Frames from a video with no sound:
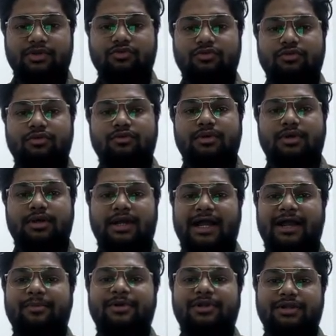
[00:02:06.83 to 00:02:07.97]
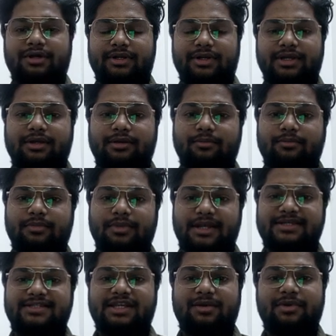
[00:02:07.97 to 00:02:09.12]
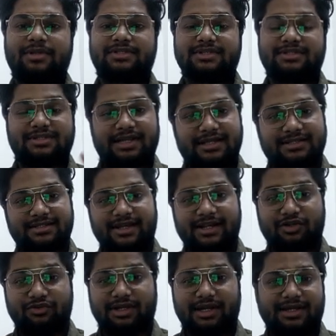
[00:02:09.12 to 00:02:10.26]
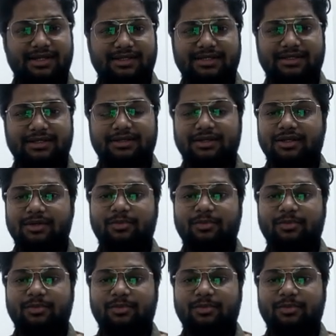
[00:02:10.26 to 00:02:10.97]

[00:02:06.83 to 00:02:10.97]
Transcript: you have been learning HTML since class 8 or 9, I think,